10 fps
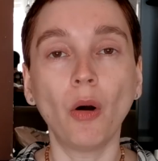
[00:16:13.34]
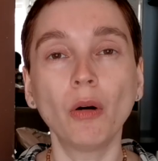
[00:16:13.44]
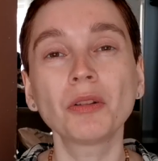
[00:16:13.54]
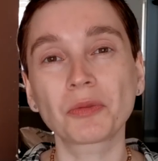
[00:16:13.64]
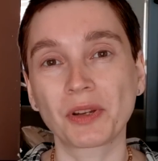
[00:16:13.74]

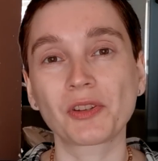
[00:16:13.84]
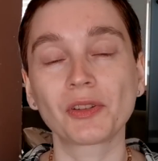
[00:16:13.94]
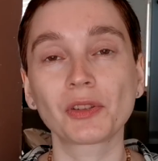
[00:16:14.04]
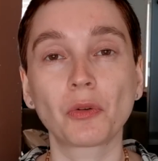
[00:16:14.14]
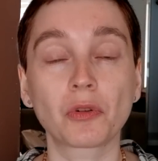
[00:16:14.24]
All
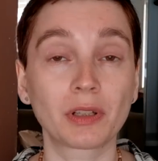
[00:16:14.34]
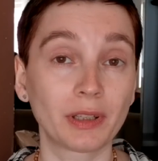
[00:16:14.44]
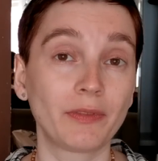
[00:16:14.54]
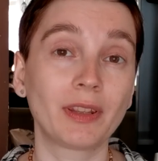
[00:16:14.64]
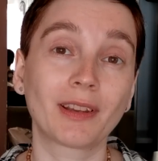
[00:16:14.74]
Russians who are
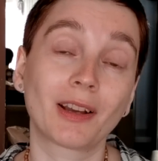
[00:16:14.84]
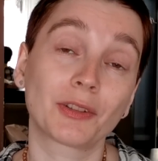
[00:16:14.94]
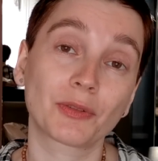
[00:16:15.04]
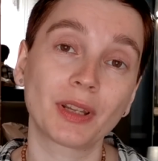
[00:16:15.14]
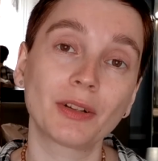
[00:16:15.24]
living in the
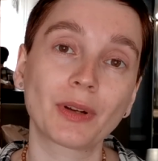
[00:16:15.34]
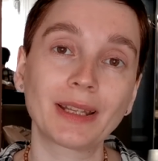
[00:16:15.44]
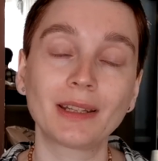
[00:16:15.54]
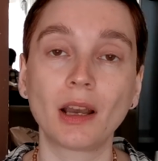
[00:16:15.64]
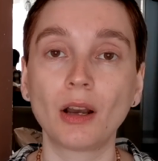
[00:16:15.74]
country
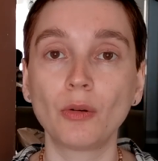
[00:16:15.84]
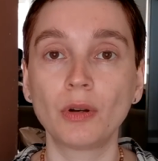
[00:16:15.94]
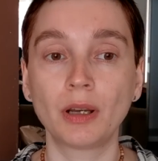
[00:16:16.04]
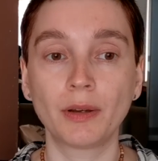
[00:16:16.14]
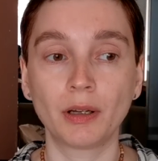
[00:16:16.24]
right
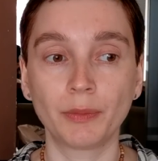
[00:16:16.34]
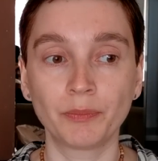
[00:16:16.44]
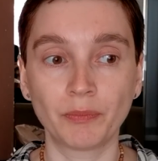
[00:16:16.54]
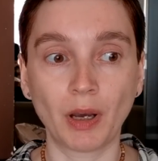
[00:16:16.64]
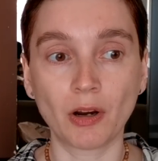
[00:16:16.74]
now
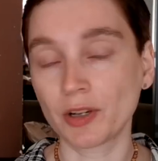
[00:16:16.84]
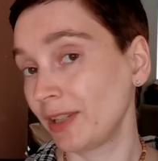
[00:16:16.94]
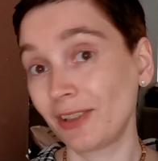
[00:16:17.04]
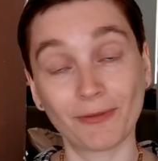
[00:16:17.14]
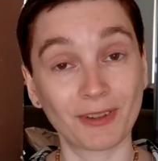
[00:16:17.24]
are
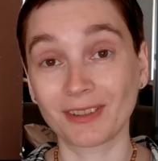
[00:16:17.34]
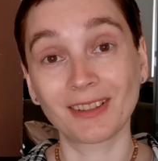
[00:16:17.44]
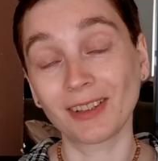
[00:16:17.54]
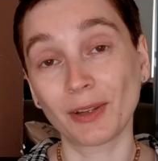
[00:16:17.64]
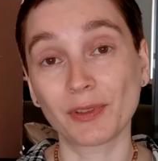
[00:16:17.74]
in
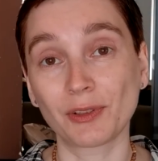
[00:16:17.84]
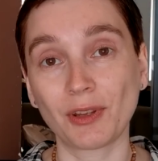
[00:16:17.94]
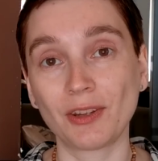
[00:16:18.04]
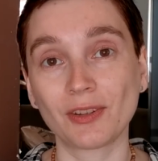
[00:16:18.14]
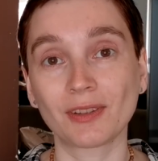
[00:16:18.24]
different life
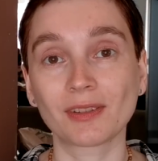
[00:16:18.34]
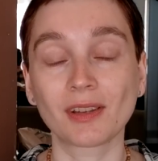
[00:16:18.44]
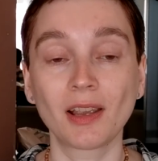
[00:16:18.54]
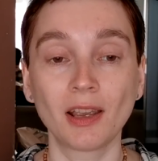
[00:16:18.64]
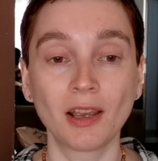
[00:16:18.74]

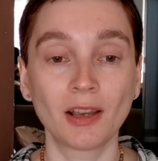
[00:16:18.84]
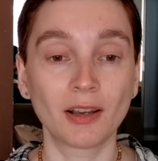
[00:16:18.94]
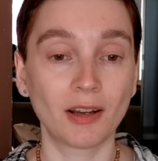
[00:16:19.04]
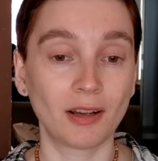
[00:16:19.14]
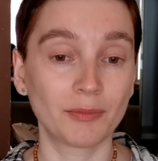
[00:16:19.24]
situations.
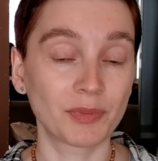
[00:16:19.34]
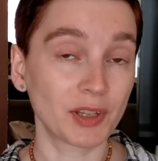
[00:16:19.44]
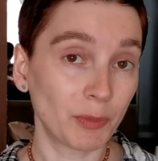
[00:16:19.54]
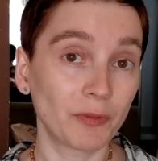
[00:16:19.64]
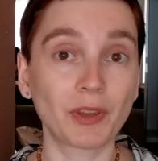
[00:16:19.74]

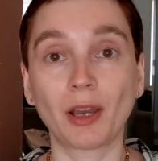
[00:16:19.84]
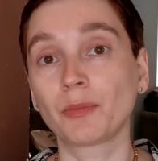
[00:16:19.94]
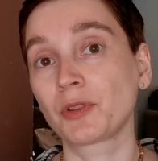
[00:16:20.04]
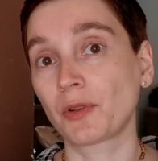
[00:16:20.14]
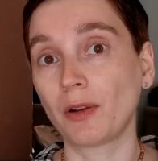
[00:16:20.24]
Some of
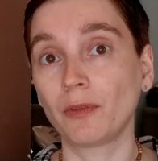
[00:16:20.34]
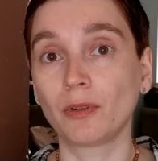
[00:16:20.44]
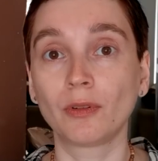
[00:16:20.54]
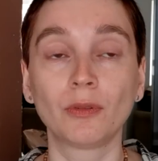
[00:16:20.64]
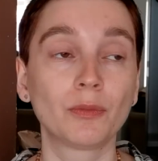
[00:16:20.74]
them
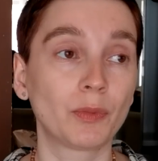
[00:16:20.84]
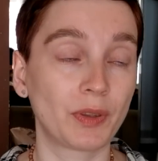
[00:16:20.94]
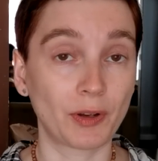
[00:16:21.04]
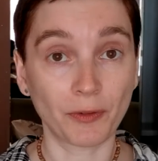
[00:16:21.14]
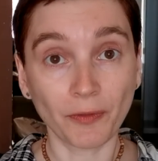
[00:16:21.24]
travel
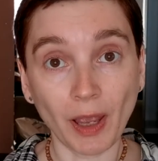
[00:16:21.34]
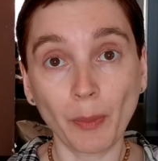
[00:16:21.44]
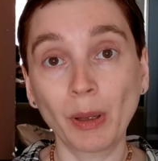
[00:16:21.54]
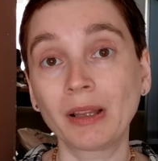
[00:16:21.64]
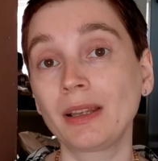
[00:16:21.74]
with their
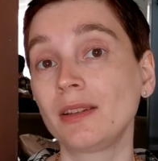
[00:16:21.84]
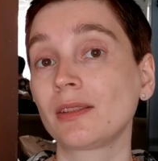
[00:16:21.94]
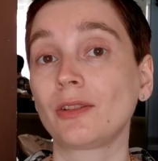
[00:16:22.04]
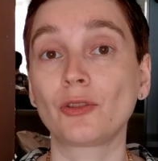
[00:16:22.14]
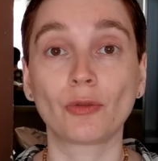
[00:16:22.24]

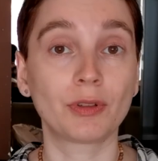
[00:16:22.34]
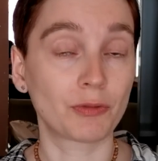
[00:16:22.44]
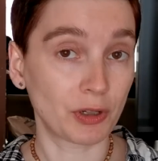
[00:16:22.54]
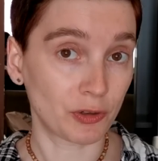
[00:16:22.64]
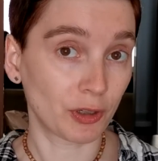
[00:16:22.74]
families and join
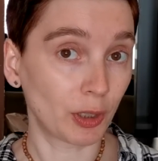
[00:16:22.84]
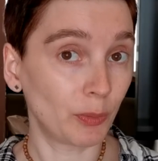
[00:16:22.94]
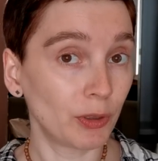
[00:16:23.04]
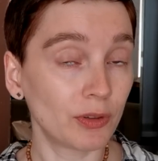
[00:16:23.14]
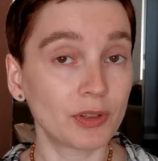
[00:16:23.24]
Russian
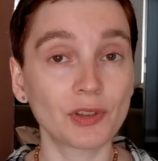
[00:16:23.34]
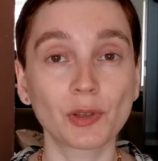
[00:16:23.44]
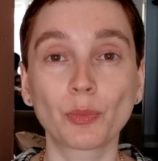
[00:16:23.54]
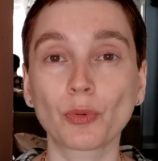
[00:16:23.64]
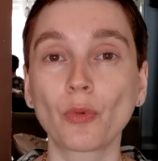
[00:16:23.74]

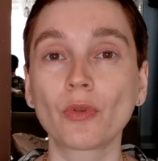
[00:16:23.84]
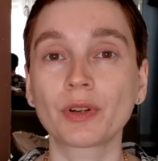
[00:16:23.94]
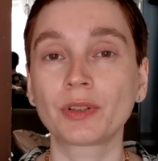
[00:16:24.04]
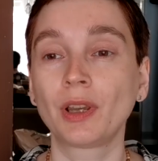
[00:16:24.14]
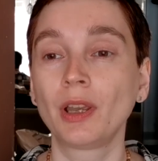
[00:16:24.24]
communities
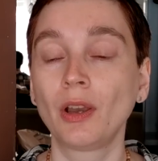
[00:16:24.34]
abroad.